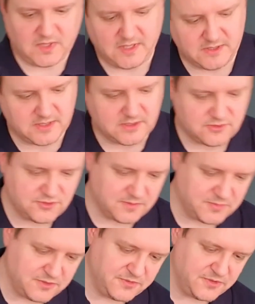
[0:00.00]
Okay, so that's
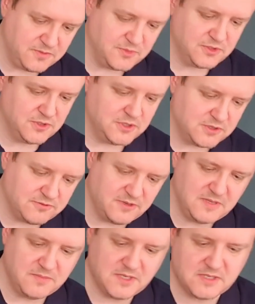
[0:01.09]
dropped a few more
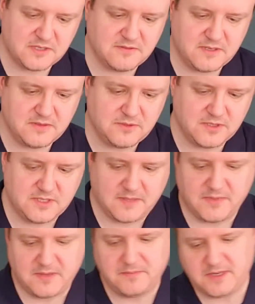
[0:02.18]
green bits around, just tap
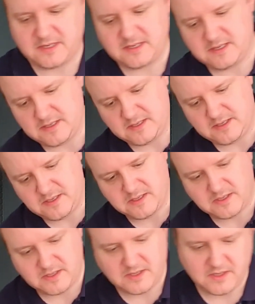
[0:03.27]
them back.
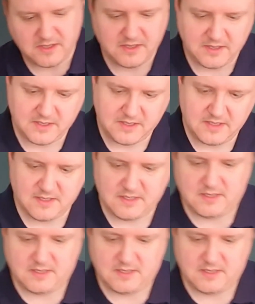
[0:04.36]
I'm